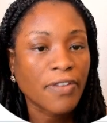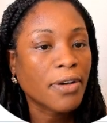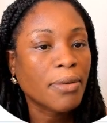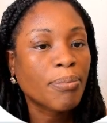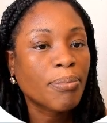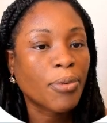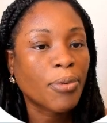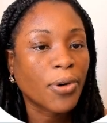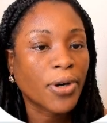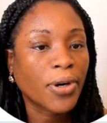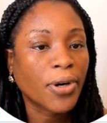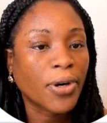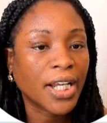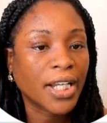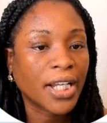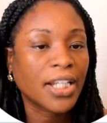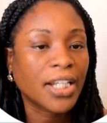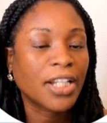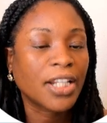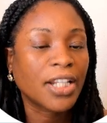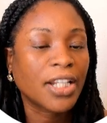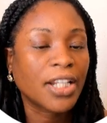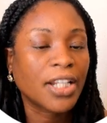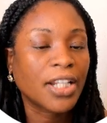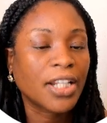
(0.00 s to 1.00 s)
very important
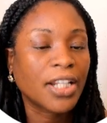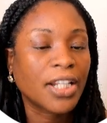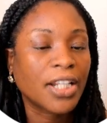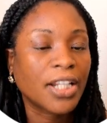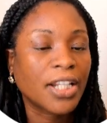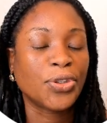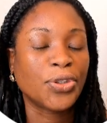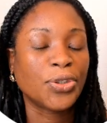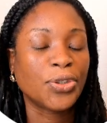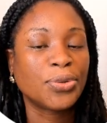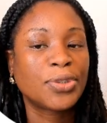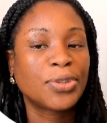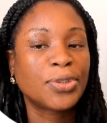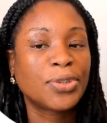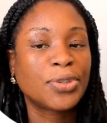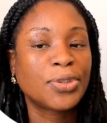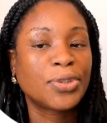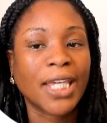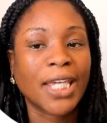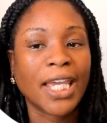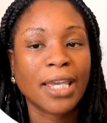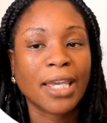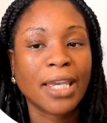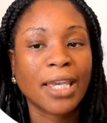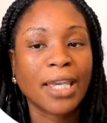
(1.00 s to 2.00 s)
in order for you to
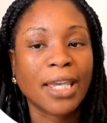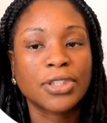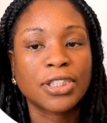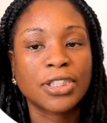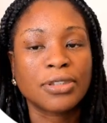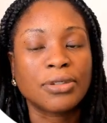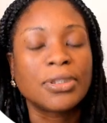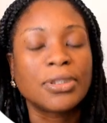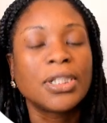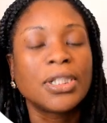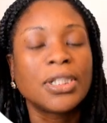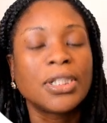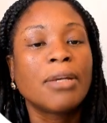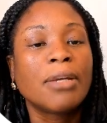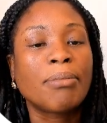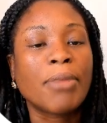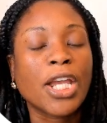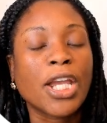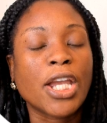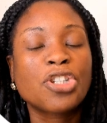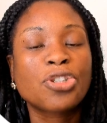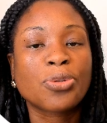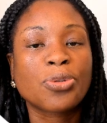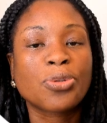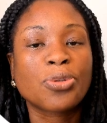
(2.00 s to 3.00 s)
be able to
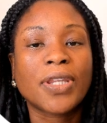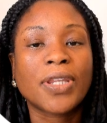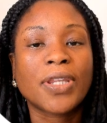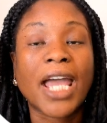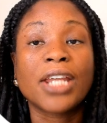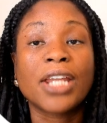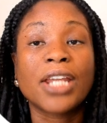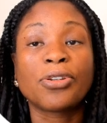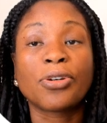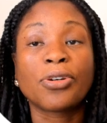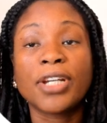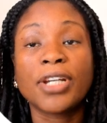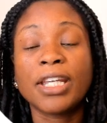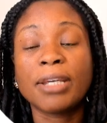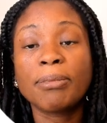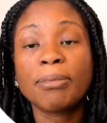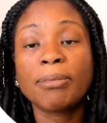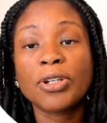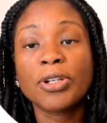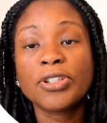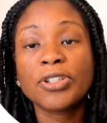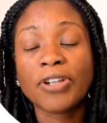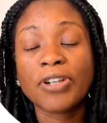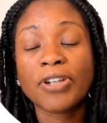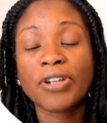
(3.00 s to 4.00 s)
make sure that your
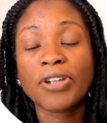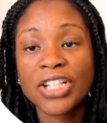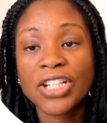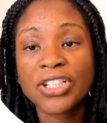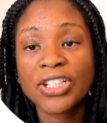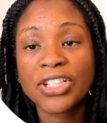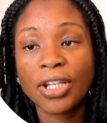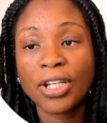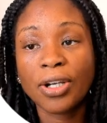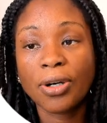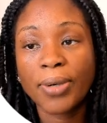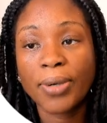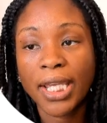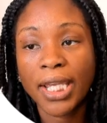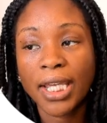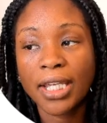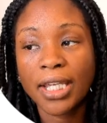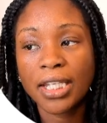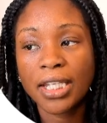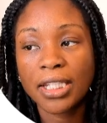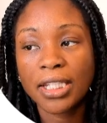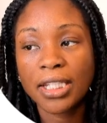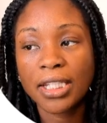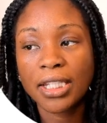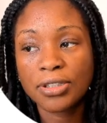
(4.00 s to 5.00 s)
emails are actually
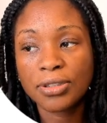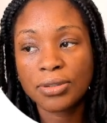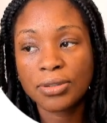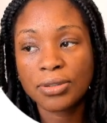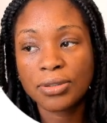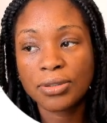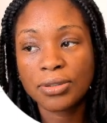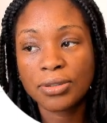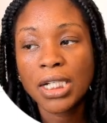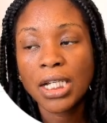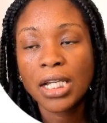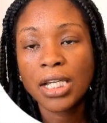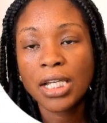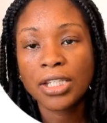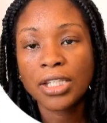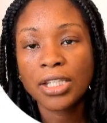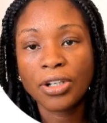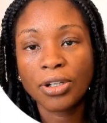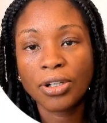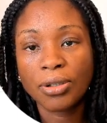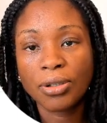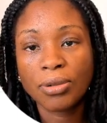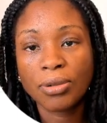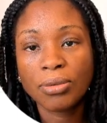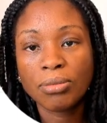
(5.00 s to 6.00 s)
going into,
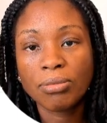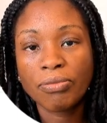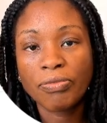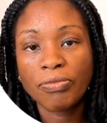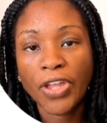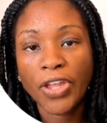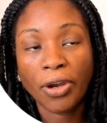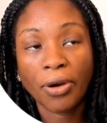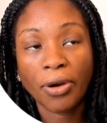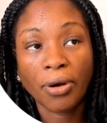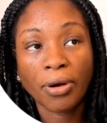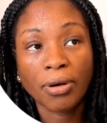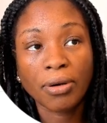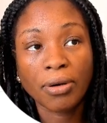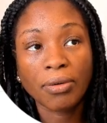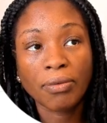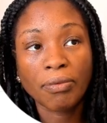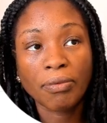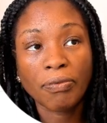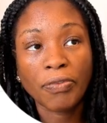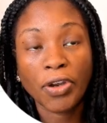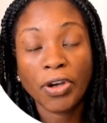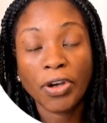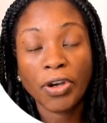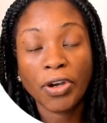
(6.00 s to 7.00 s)
their
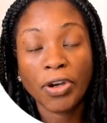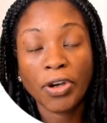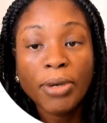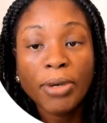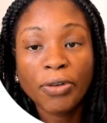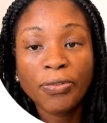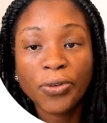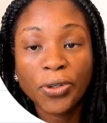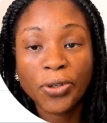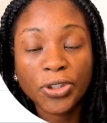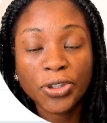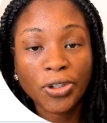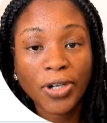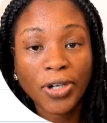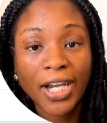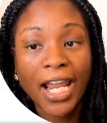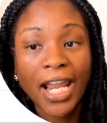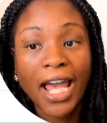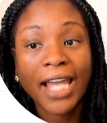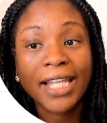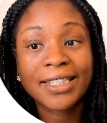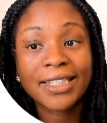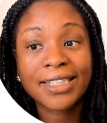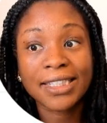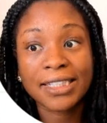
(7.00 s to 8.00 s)
email folder and
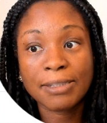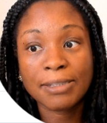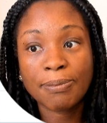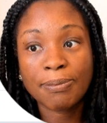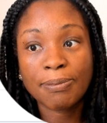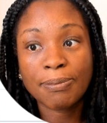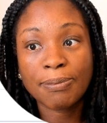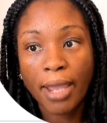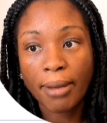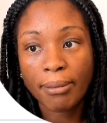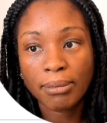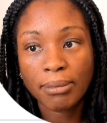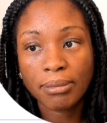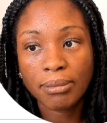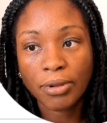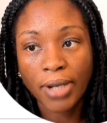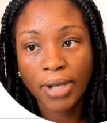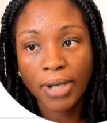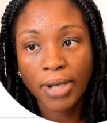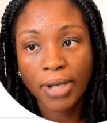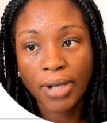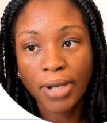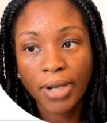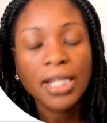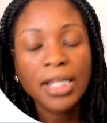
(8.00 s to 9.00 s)
not into spam,
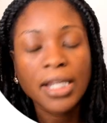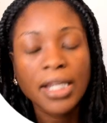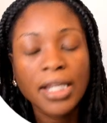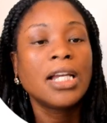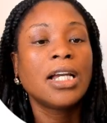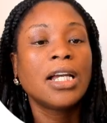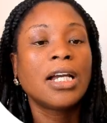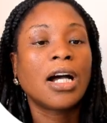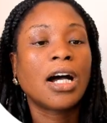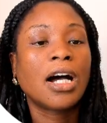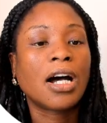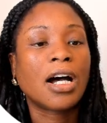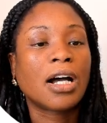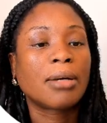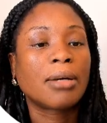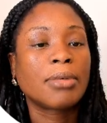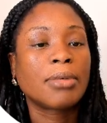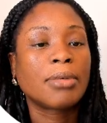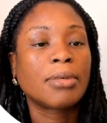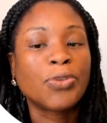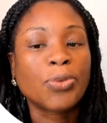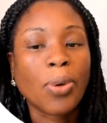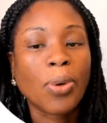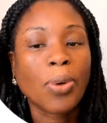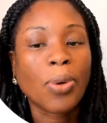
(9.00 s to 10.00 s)
okay?
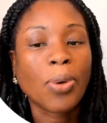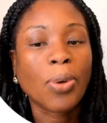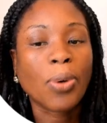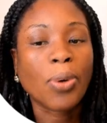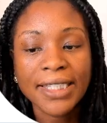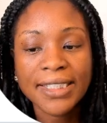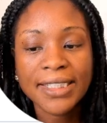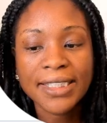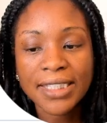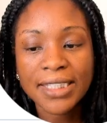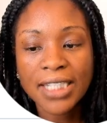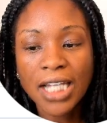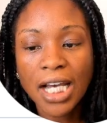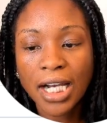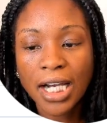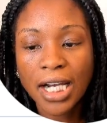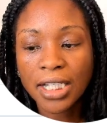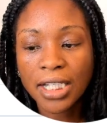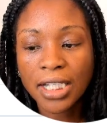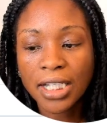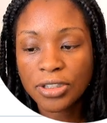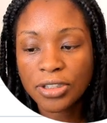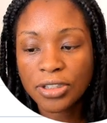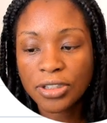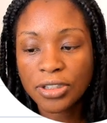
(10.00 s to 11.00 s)
If you get
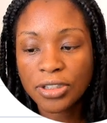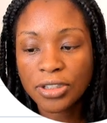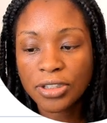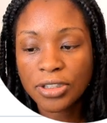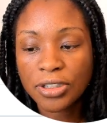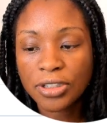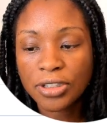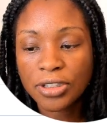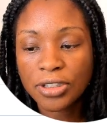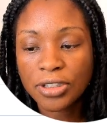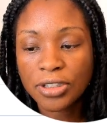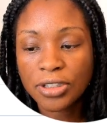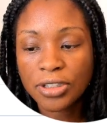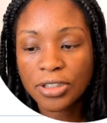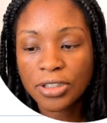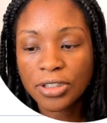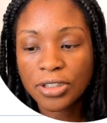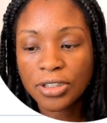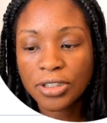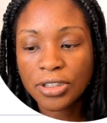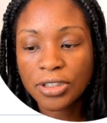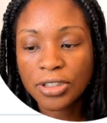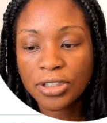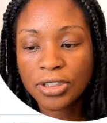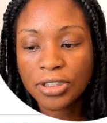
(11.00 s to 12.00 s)
stuck, you just click this
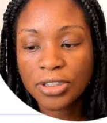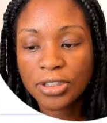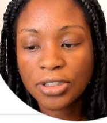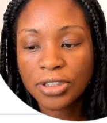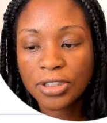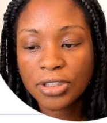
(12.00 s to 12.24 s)
right here.